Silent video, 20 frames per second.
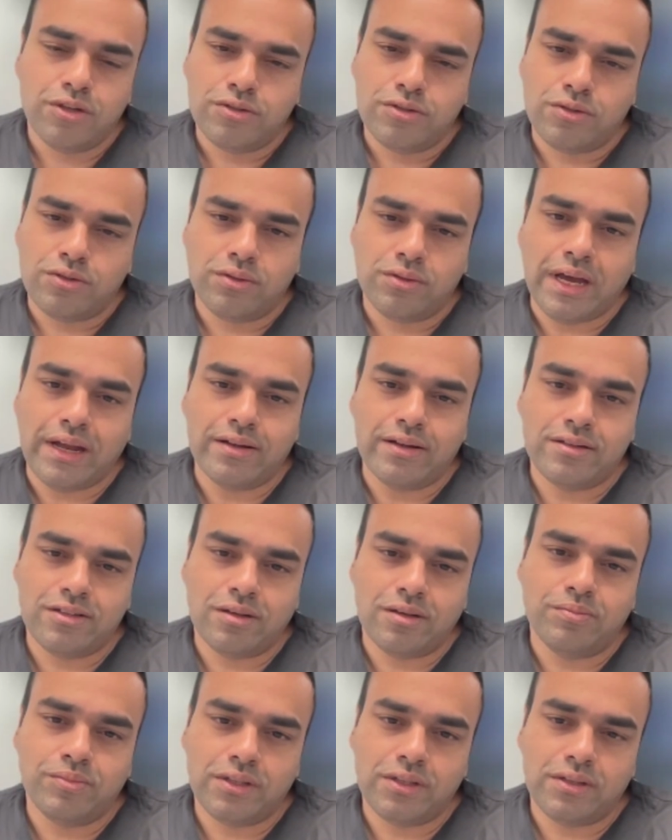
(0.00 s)
so that is
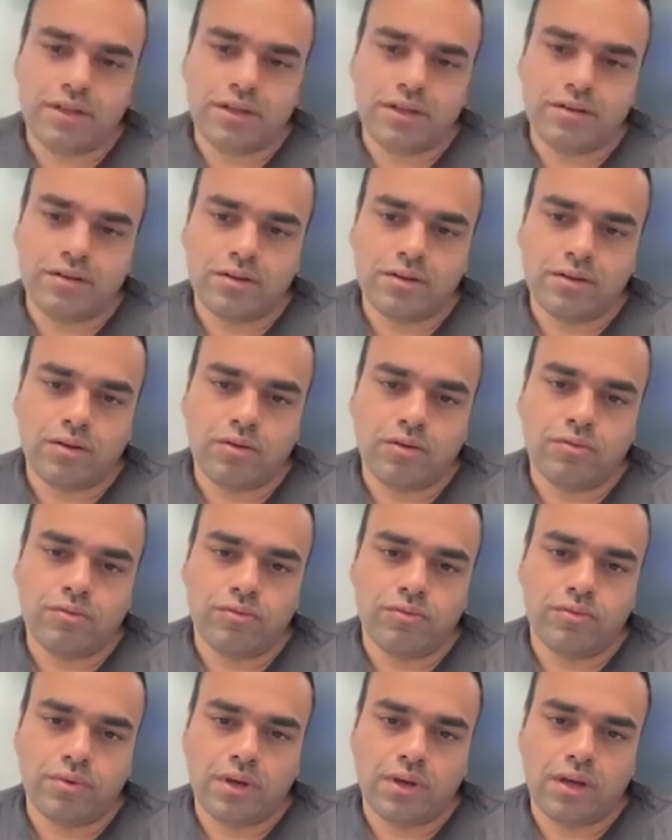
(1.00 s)
something that
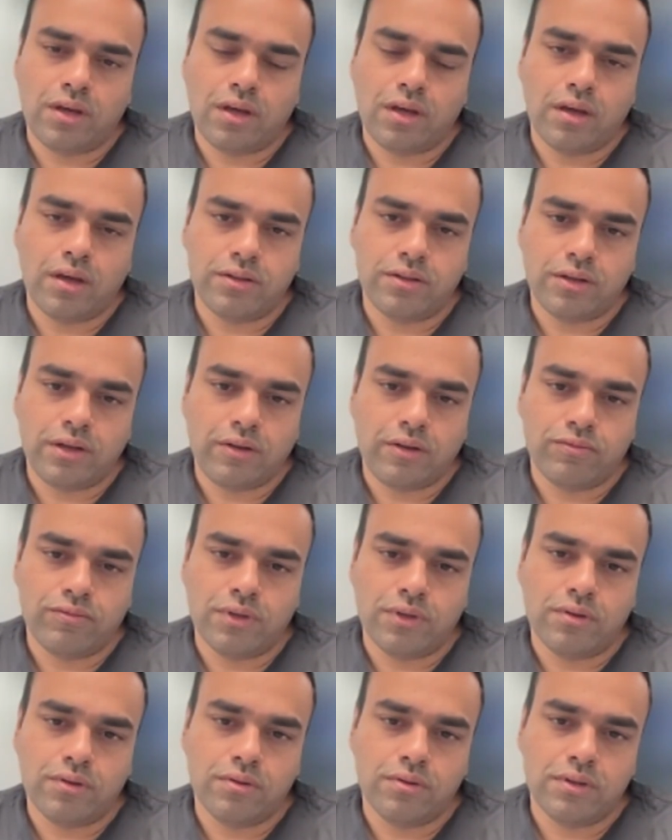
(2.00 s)
I think
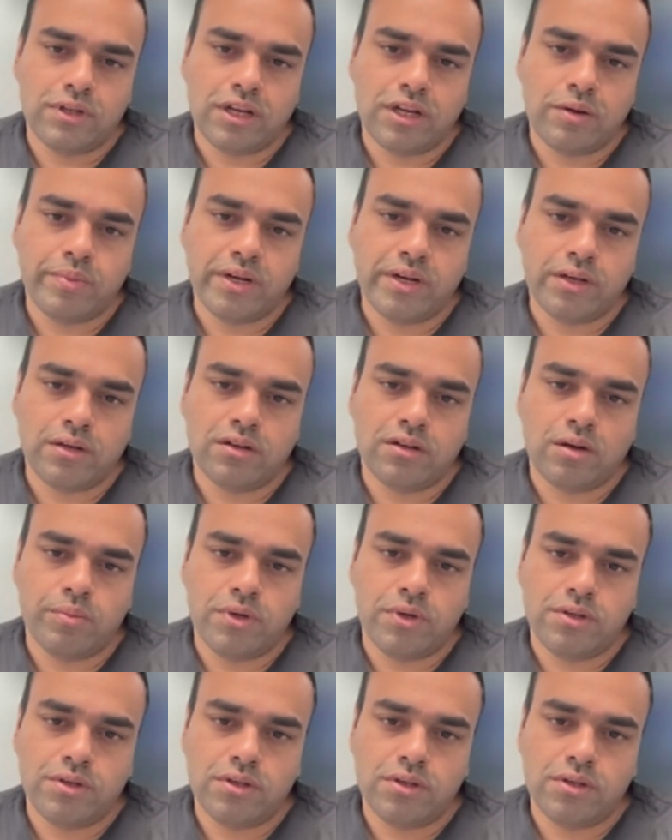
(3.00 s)
the entire medical
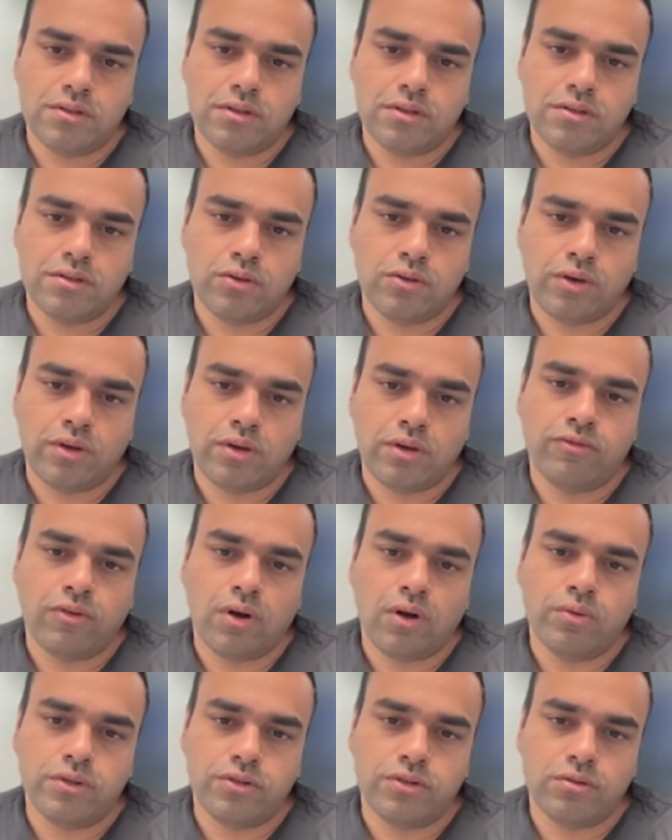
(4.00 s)
community is looking
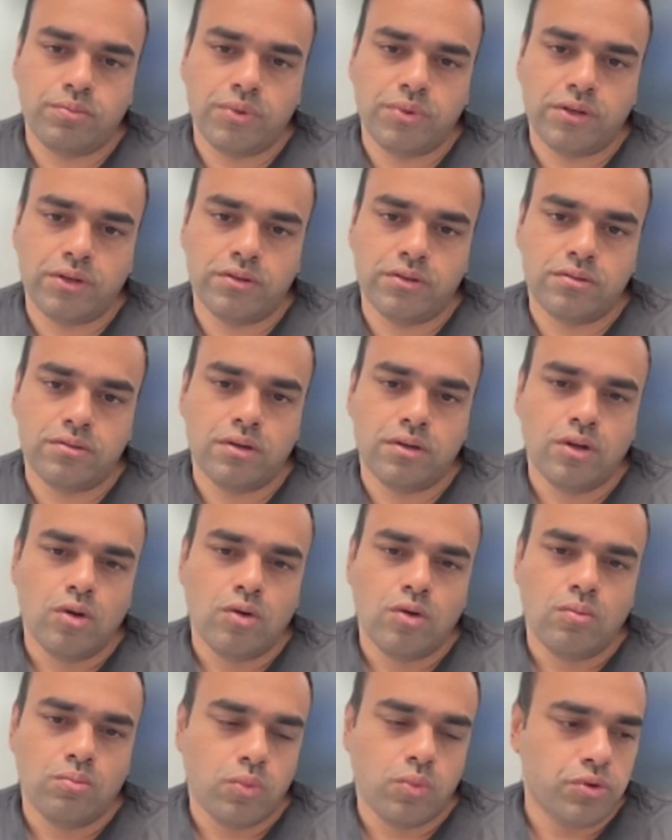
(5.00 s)
forward to, because
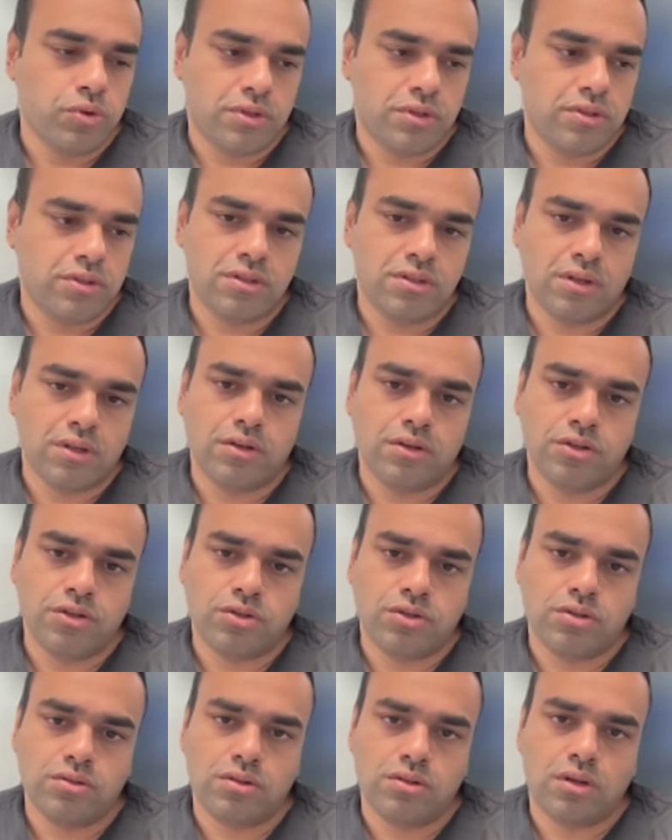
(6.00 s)
most of these
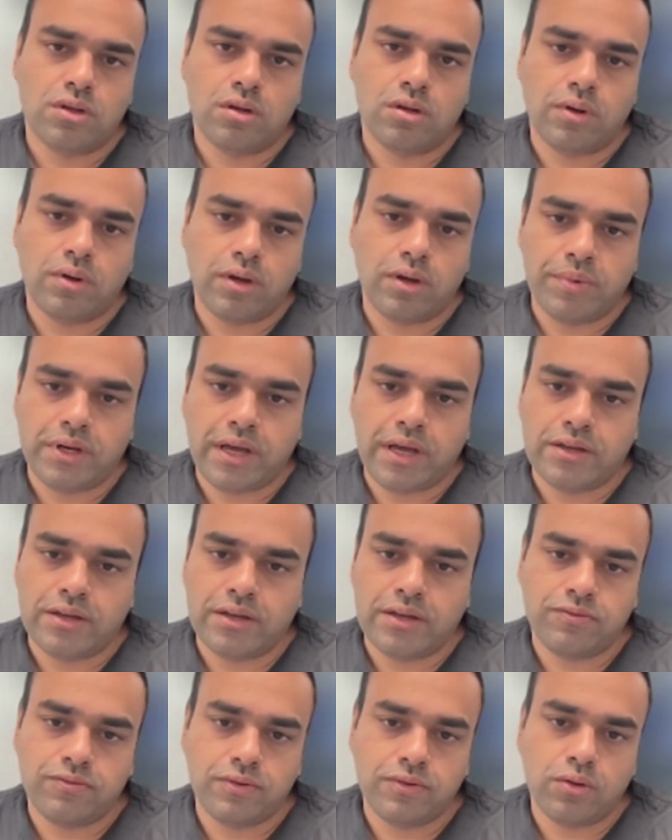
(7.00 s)
conditions, as
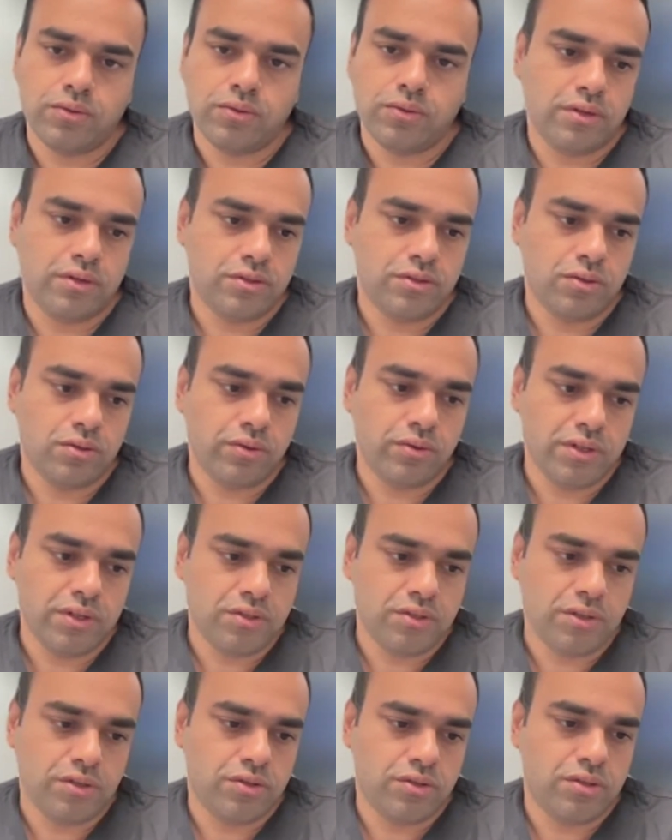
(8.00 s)
of now, there is no
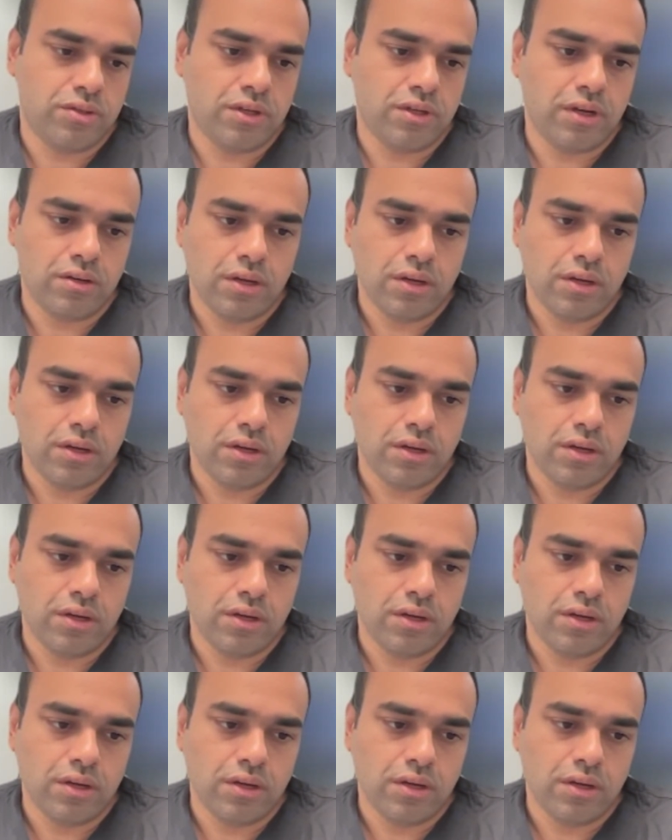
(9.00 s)
research that